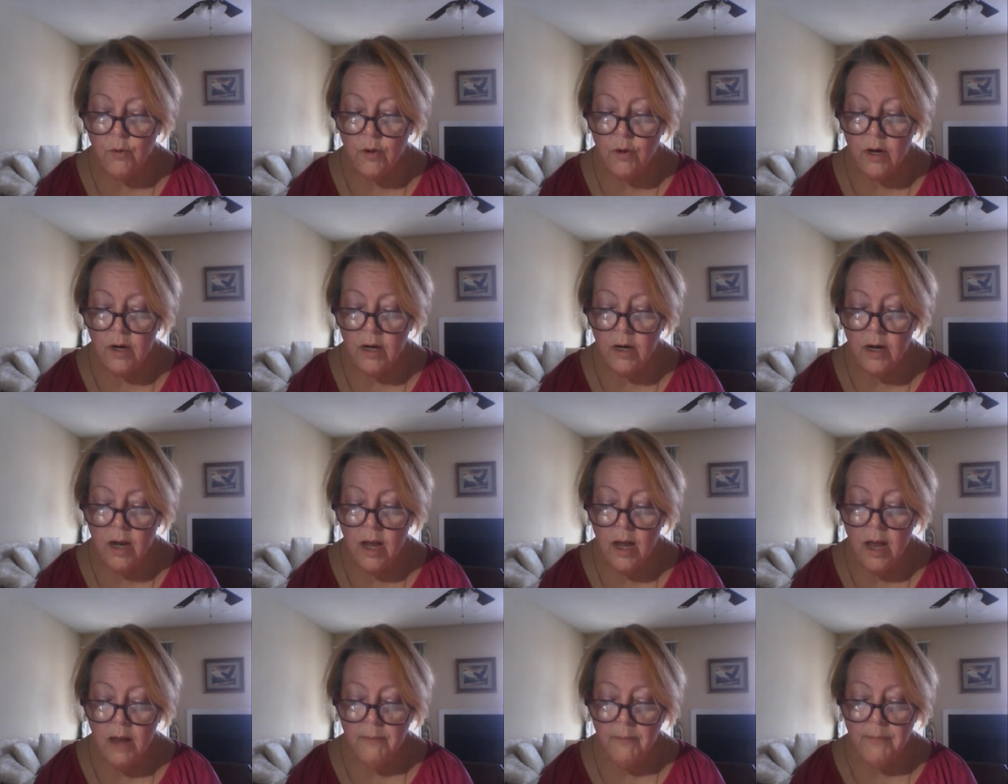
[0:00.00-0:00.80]
floor,
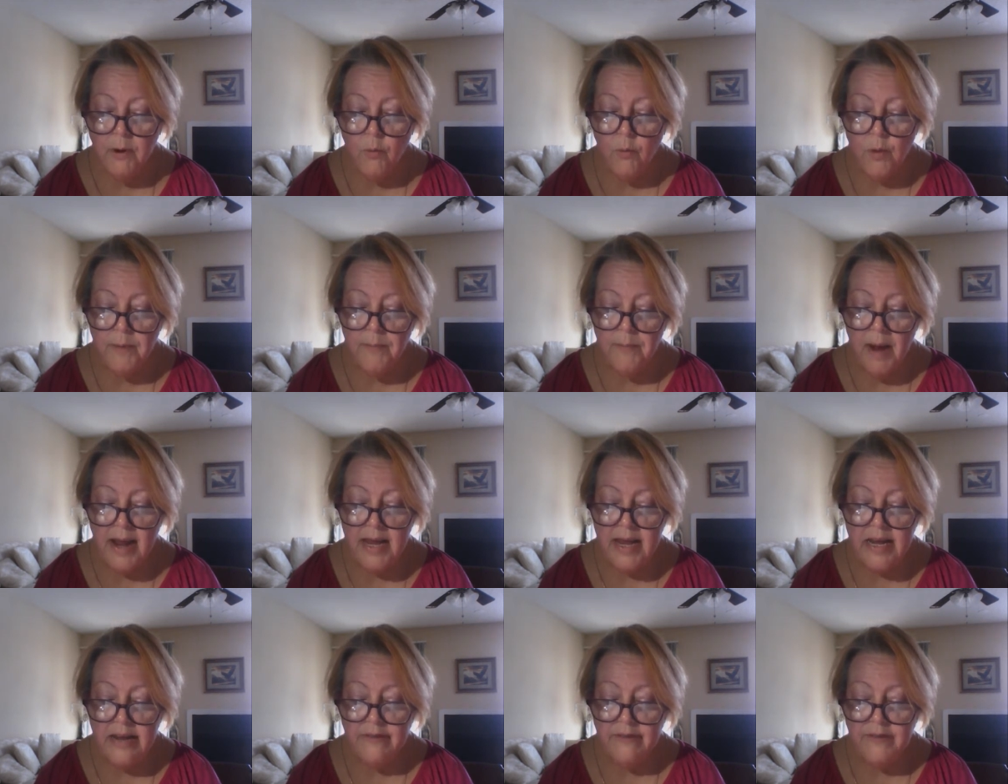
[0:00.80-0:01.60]
but when my
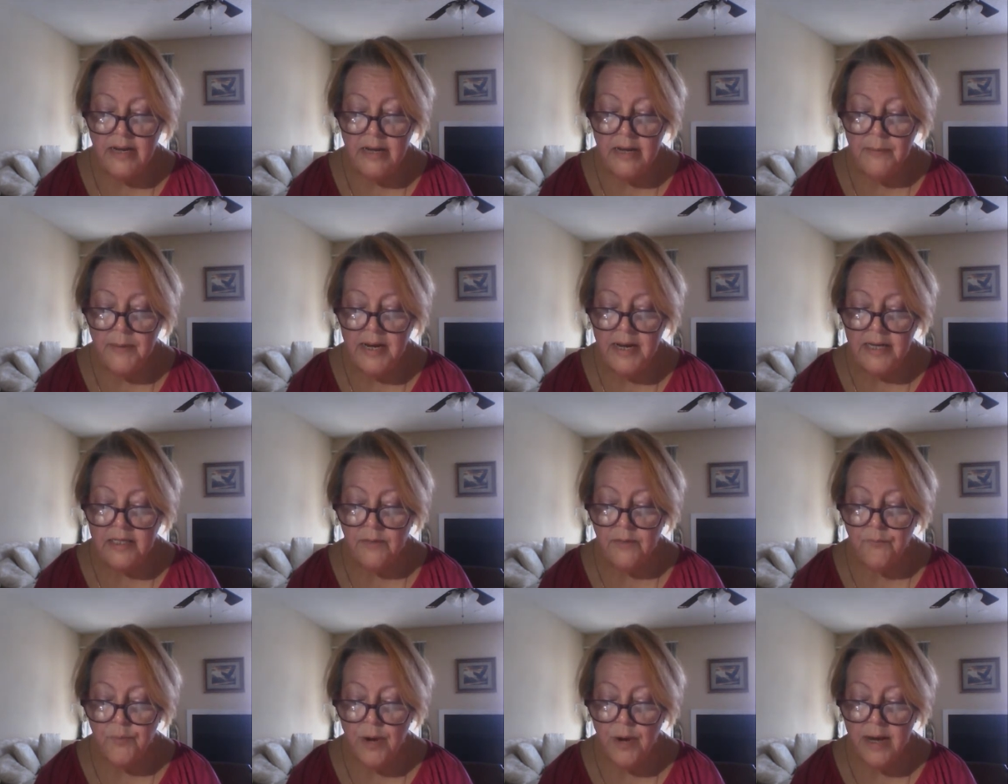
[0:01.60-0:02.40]
evening
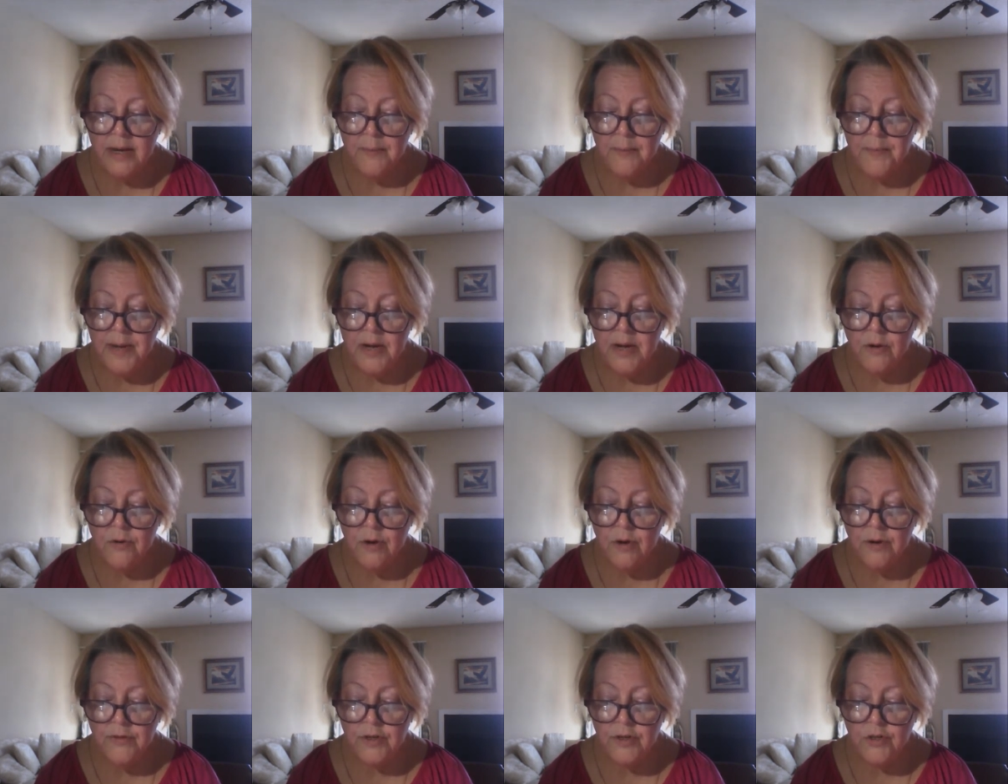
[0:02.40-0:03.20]
piece of bread
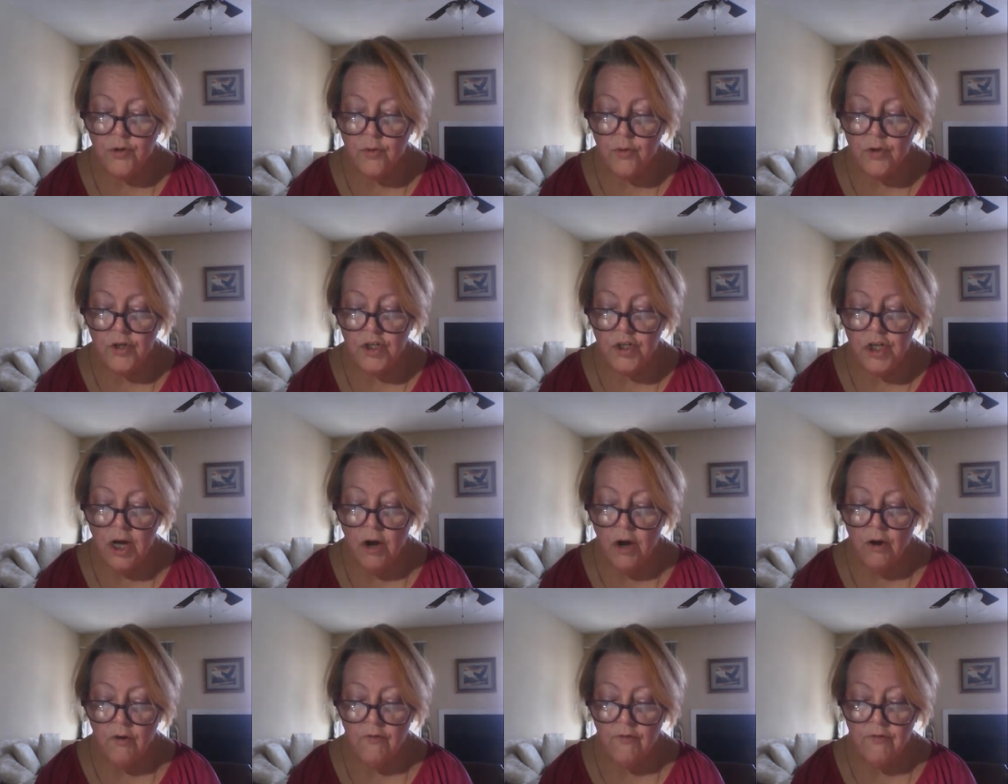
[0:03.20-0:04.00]
appeared on the door
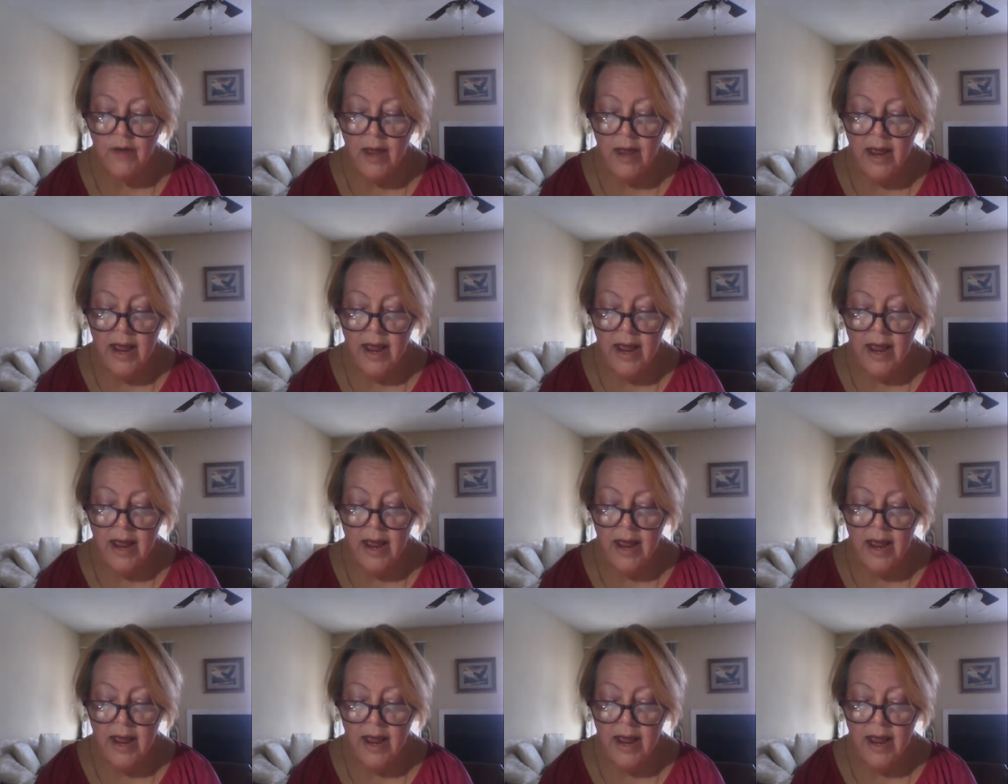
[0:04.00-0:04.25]
shelf,